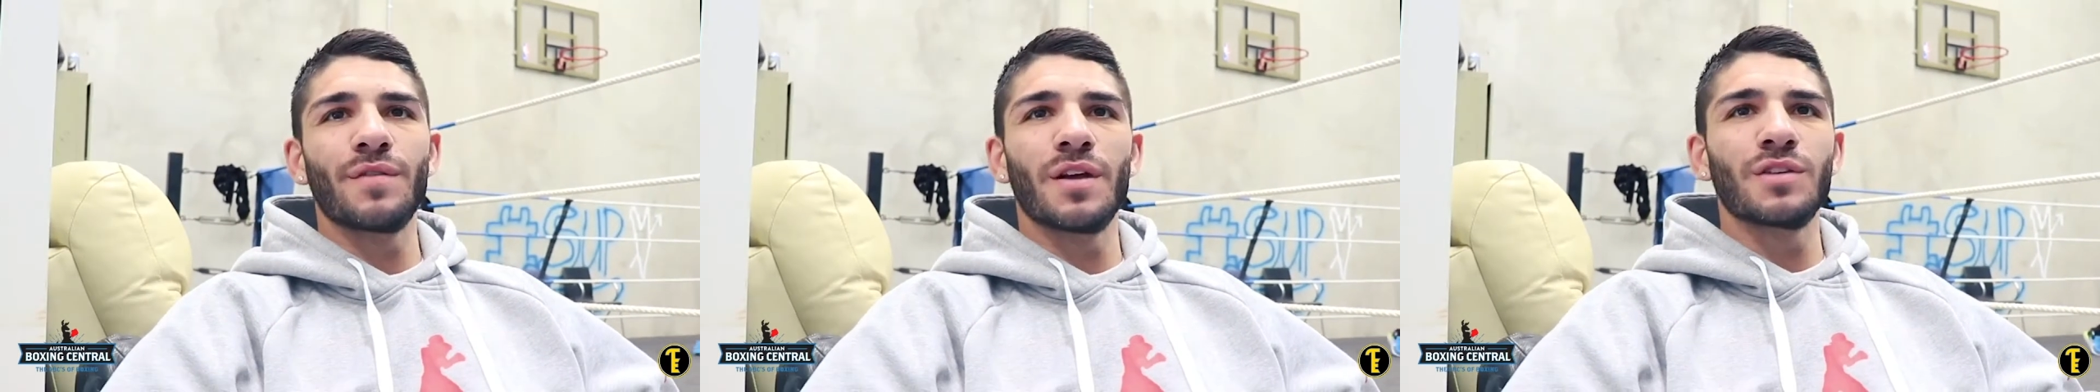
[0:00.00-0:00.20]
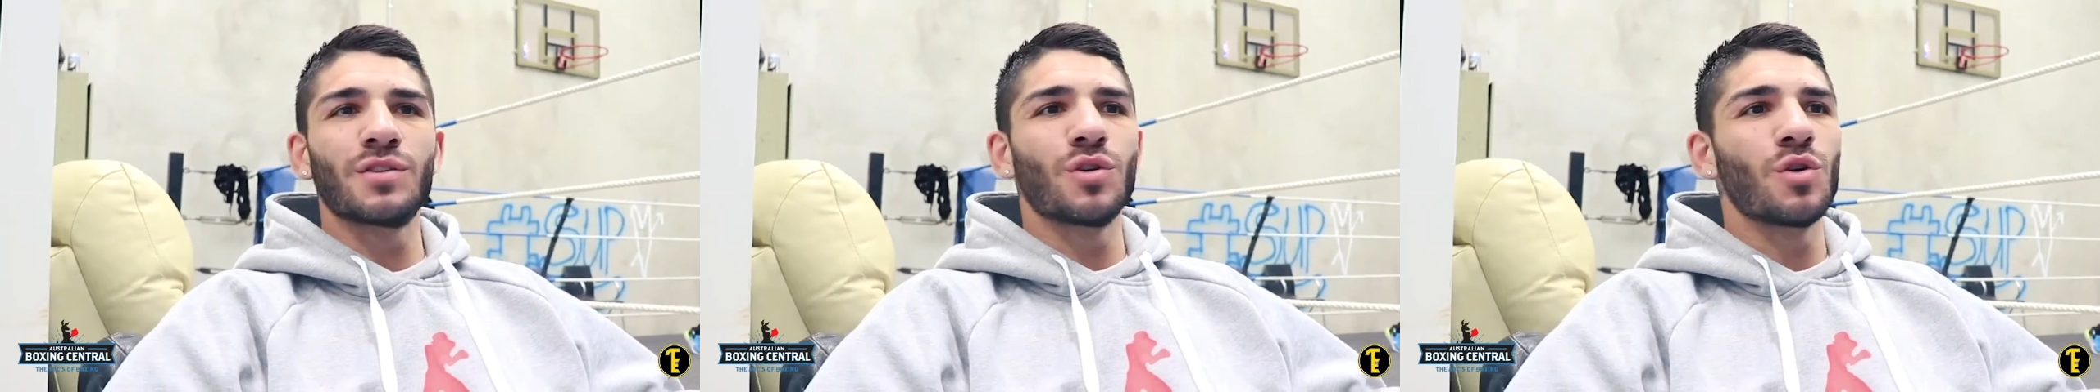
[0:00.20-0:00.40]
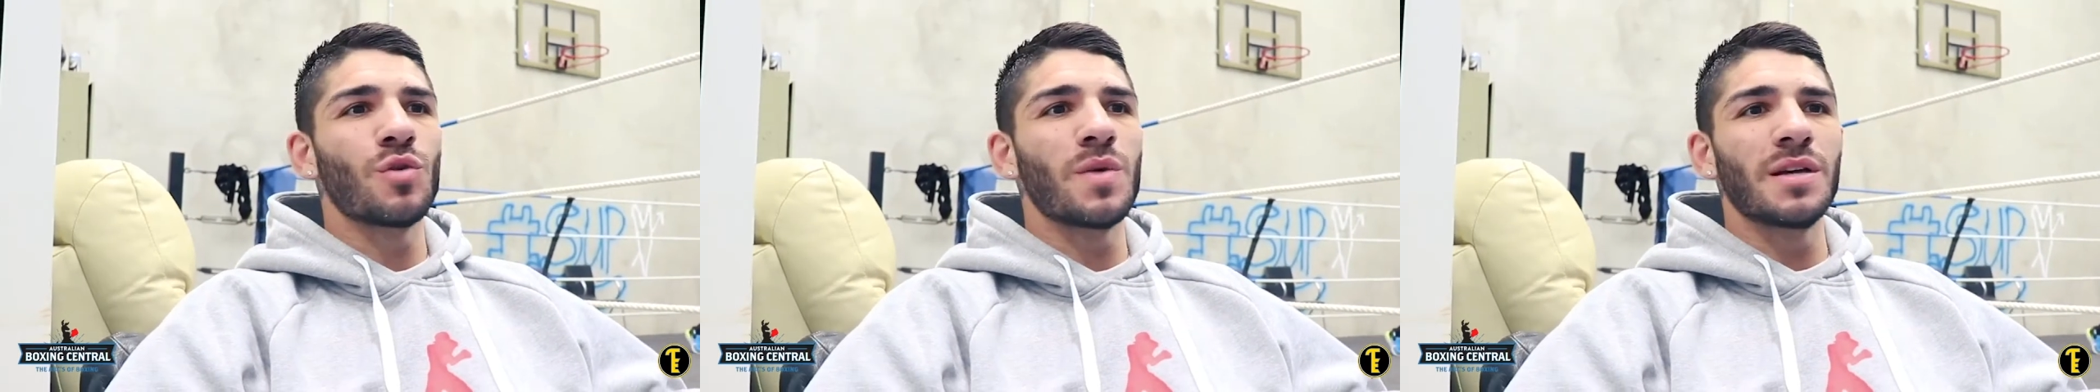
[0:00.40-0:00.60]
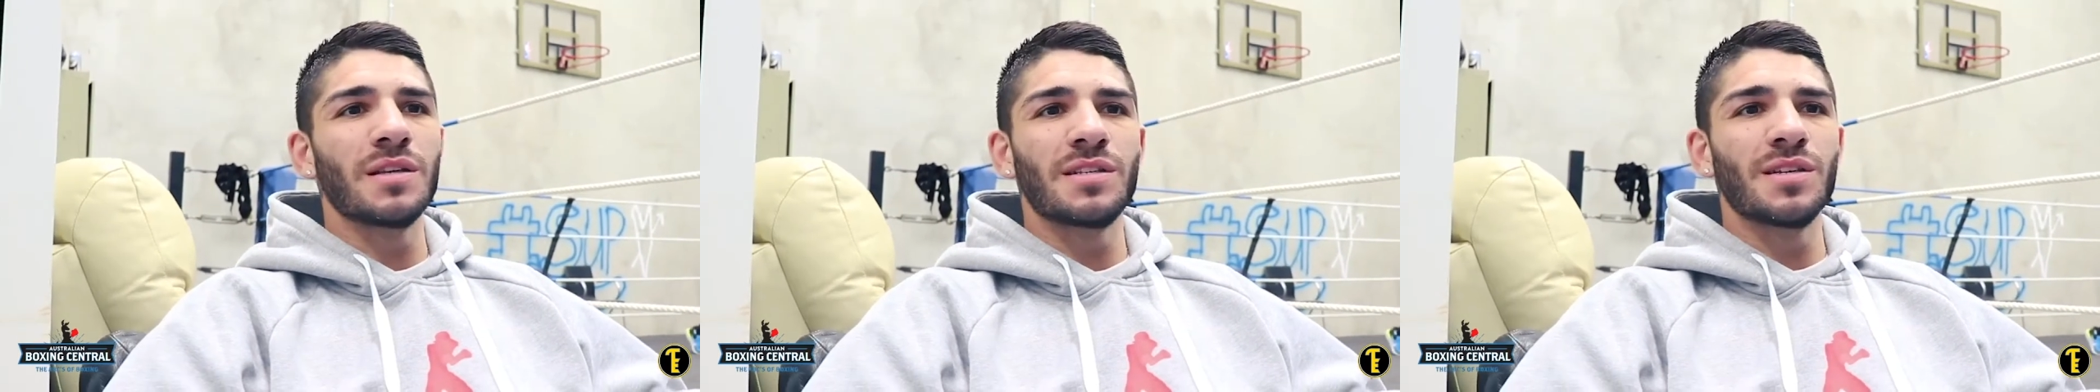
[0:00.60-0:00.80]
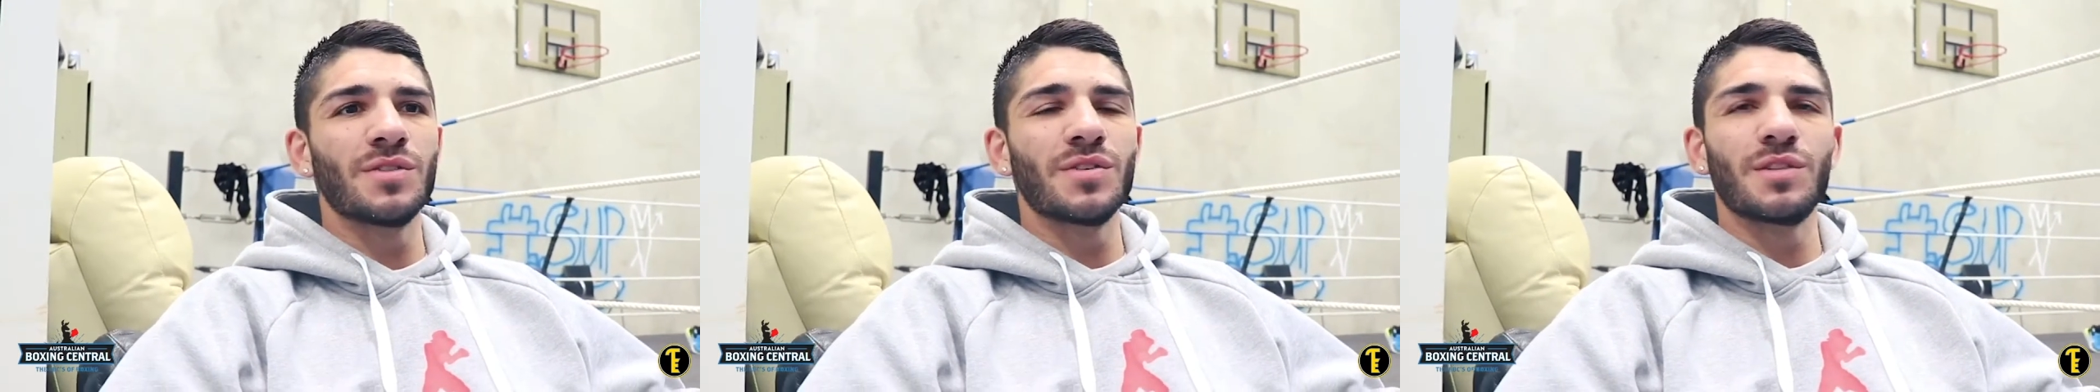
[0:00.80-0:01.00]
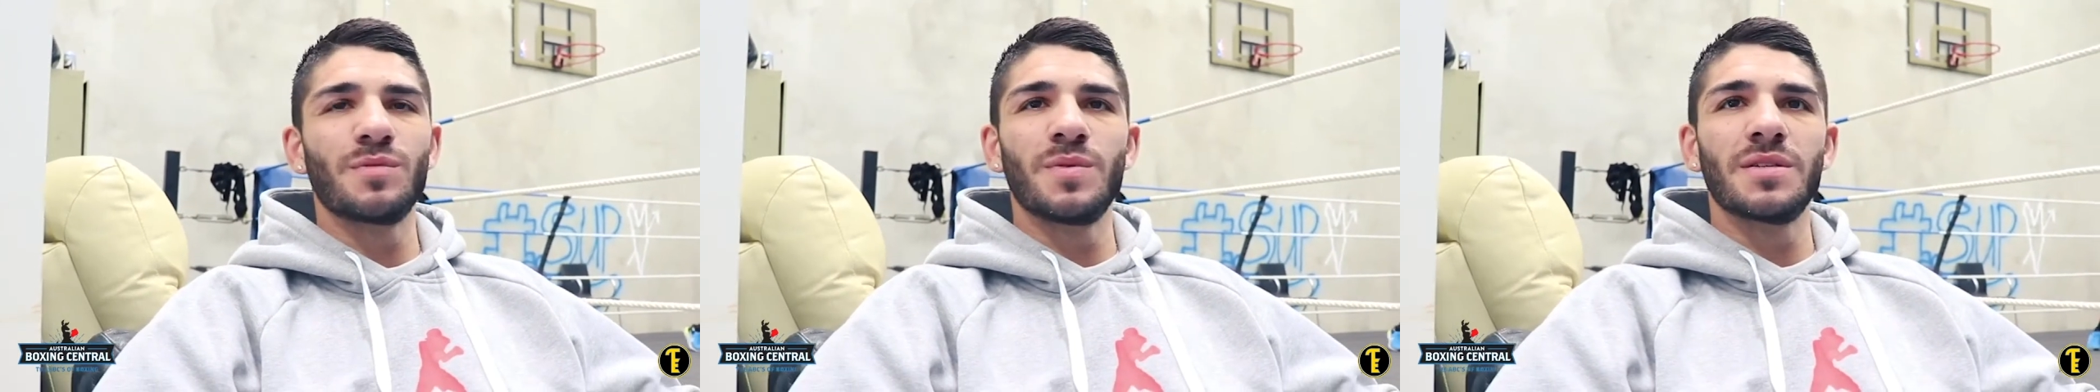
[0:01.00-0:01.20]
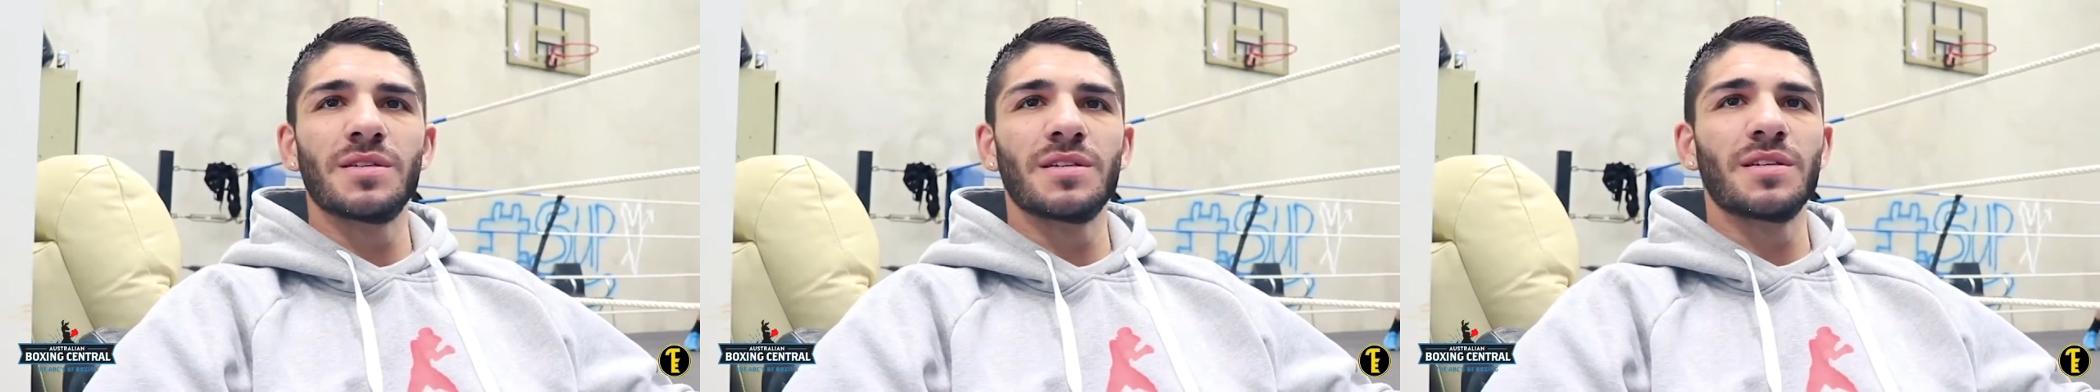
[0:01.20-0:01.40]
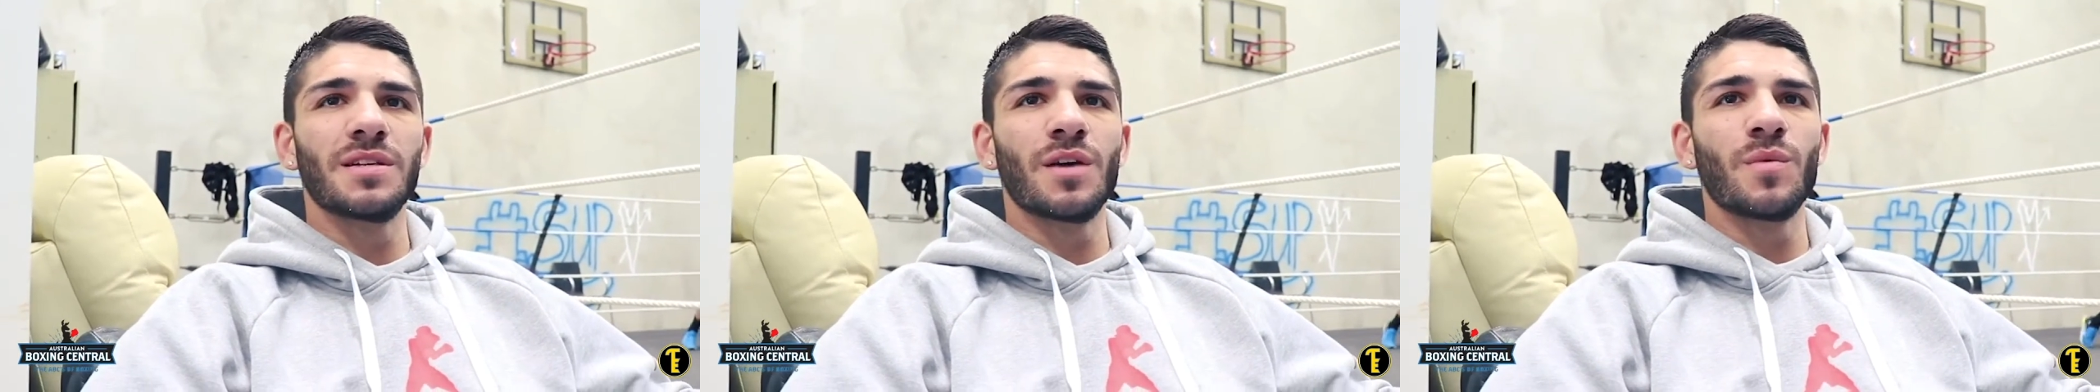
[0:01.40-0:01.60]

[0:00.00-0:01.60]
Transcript: It's not always serious business.